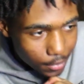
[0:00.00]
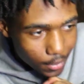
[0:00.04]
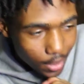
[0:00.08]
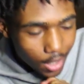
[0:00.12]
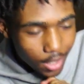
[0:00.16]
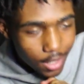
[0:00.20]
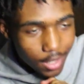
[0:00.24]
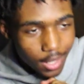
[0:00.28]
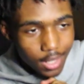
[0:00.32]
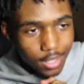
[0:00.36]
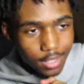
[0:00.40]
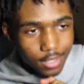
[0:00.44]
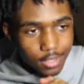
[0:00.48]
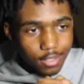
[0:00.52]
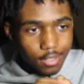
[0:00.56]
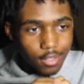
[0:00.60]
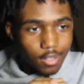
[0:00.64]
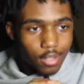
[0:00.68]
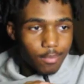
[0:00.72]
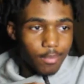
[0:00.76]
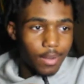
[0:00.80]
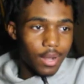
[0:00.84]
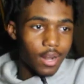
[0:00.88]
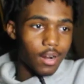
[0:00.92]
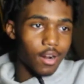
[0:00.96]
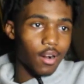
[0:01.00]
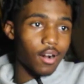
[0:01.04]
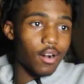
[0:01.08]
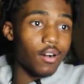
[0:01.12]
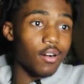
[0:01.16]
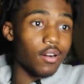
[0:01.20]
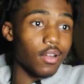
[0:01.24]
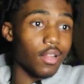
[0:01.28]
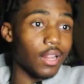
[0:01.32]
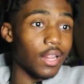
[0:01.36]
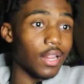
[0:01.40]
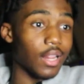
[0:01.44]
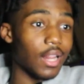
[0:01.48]
Next up, I heard a
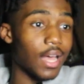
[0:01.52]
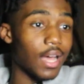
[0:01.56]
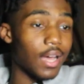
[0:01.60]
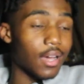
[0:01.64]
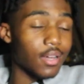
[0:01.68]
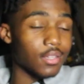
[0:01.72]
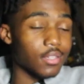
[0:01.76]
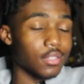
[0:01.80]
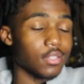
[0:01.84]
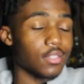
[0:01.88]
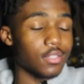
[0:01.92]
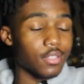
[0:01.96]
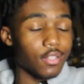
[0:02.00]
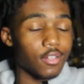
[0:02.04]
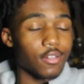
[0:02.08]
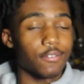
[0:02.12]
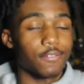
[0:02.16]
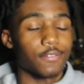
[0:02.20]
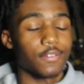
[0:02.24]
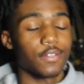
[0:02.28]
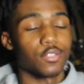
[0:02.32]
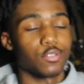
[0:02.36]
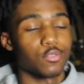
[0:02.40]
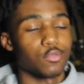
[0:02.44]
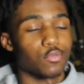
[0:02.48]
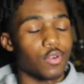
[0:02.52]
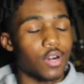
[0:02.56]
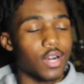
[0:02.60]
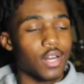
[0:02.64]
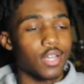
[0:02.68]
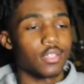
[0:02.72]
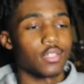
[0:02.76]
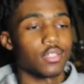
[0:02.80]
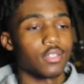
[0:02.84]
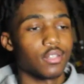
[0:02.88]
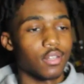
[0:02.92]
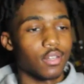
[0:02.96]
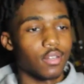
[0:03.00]
lot of stuff is
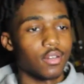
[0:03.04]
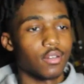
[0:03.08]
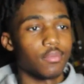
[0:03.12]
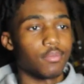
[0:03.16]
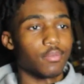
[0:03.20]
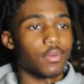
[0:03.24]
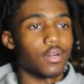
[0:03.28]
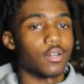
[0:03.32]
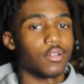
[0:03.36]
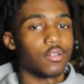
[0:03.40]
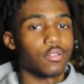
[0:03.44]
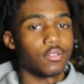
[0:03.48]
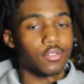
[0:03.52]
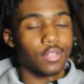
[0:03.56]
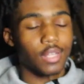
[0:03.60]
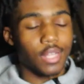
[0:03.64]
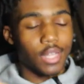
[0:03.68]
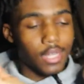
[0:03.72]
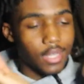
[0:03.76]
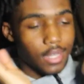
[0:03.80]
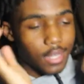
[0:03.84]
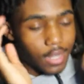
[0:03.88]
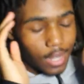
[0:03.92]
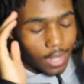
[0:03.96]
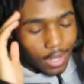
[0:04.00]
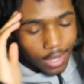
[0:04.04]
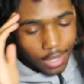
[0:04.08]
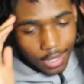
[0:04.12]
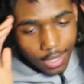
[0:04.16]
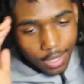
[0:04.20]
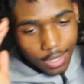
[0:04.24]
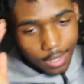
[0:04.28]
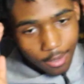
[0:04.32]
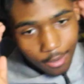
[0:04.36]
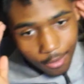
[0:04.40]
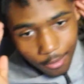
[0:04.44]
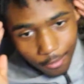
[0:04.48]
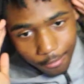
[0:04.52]
rising up, bro. Like I
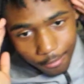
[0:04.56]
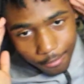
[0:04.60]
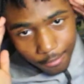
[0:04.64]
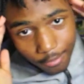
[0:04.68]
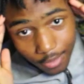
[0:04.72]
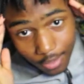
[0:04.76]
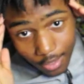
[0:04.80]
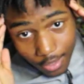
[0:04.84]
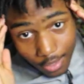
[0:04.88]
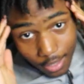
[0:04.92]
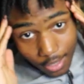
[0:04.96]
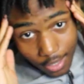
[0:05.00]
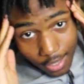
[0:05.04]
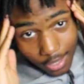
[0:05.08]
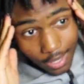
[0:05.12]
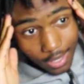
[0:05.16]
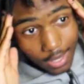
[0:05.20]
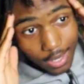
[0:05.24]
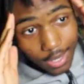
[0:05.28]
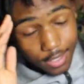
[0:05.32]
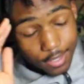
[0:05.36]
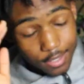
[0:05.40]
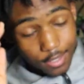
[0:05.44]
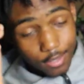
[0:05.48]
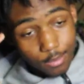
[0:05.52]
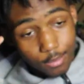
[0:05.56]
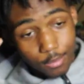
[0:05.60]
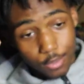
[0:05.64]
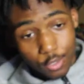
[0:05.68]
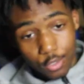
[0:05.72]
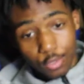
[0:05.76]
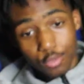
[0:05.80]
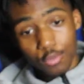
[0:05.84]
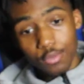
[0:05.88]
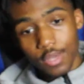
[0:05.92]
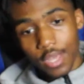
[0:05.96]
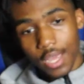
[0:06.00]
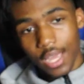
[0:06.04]
have I got some
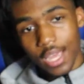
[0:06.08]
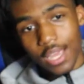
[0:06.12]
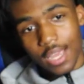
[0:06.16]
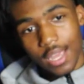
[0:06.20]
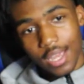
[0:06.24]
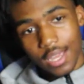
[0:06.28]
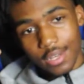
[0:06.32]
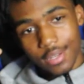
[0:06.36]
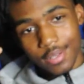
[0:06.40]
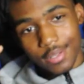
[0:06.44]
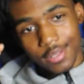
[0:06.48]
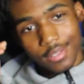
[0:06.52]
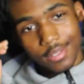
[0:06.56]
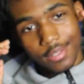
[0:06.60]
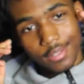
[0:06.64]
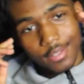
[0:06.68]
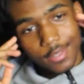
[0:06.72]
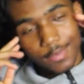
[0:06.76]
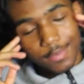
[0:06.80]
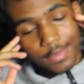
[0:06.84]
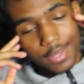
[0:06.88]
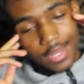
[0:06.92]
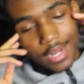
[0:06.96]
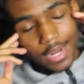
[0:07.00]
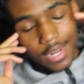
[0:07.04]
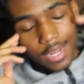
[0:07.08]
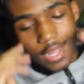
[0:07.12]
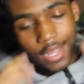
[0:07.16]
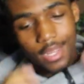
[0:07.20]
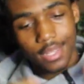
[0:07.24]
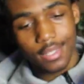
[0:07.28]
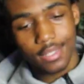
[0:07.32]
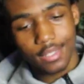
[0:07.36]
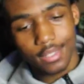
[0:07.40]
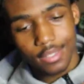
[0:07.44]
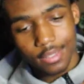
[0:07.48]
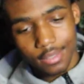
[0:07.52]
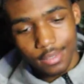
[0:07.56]
2K ideas, man. I got
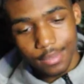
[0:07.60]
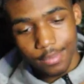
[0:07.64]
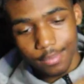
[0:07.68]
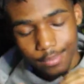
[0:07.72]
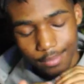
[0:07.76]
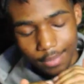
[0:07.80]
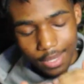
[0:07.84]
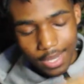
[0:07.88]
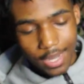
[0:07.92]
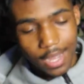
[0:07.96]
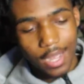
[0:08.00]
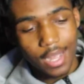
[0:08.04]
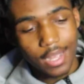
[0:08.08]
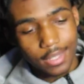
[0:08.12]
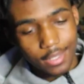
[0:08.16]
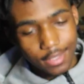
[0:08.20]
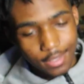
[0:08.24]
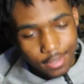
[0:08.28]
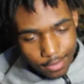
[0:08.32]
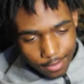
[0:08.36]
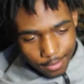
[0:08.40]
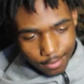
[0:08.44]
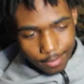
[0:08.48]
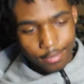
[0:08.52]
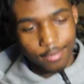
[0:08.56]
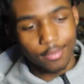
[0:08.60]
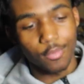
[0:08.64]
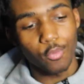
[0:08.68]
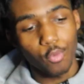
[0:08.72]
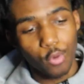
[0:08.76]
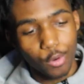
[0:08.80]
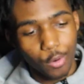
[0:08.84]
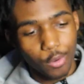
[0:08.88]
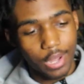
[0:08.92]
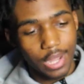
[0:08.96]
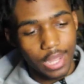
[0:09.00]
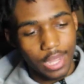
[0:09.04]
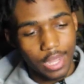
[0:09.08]
some I got some what do
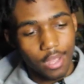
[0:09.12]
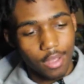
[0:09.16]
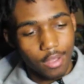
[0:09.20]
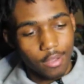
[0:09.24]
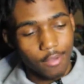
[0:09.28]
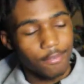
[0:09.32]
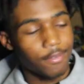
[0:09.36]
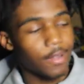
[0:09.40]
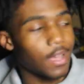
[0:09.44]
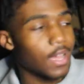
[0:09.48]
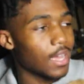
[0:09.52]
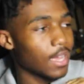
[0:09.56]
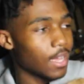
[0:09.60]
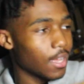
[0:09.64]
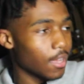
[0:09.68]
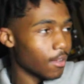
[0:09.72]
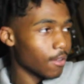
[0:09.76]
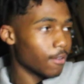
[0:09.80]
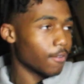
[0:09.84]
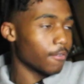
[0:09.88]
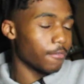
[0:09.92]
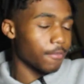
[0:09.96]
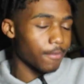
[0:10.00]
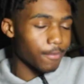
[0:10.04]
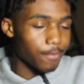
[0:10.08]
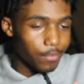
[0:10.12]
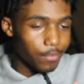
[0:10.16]
I have? I have